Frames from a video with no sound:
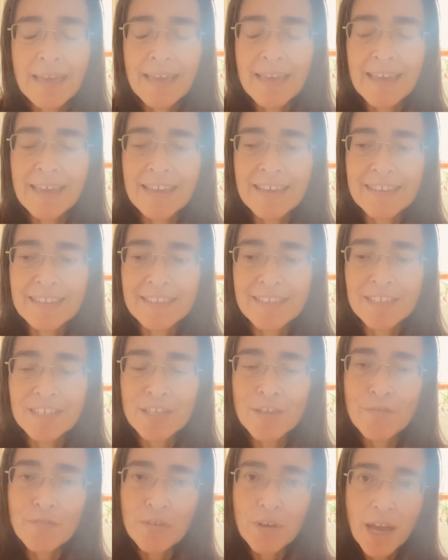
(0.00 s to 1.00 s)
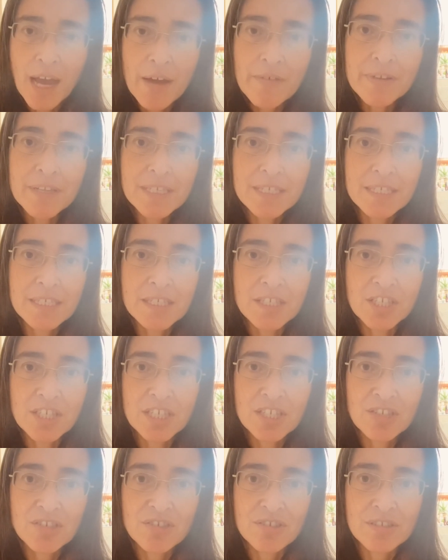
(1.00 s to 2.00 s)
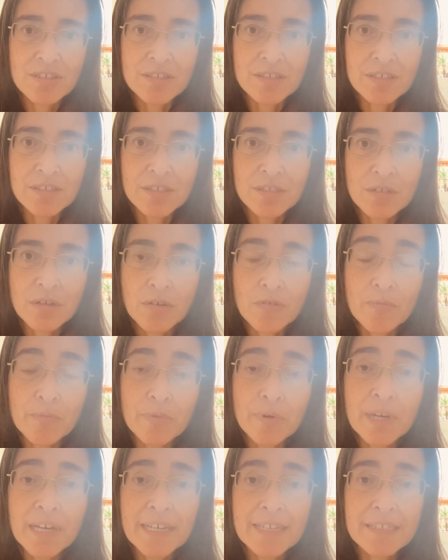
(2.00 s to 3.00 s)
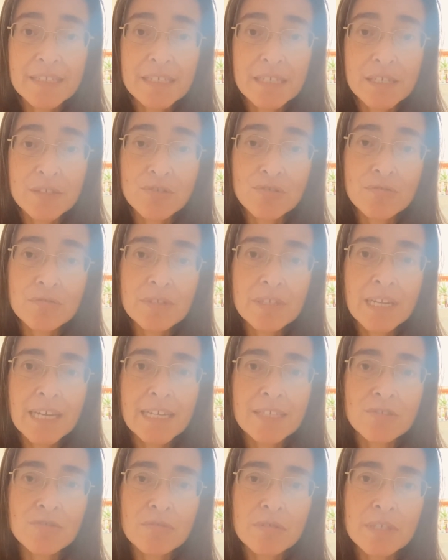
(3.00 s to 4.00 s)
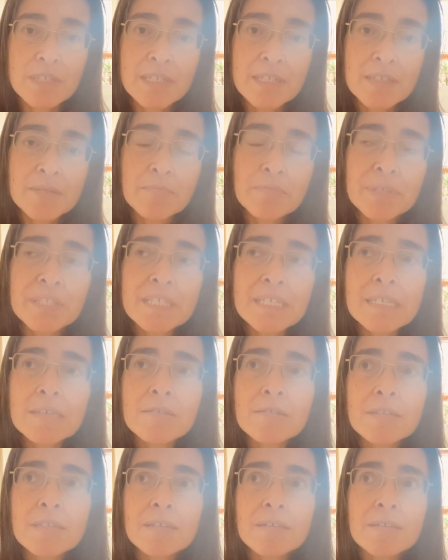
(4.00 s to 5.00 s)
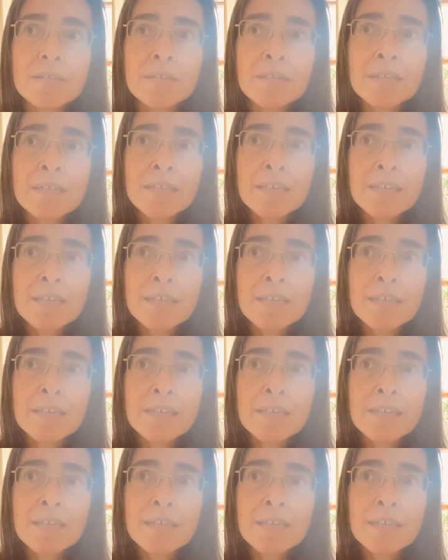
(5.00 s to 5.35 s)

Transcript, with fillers: And if you have any suggestions of brands that are truly natural, and in particular,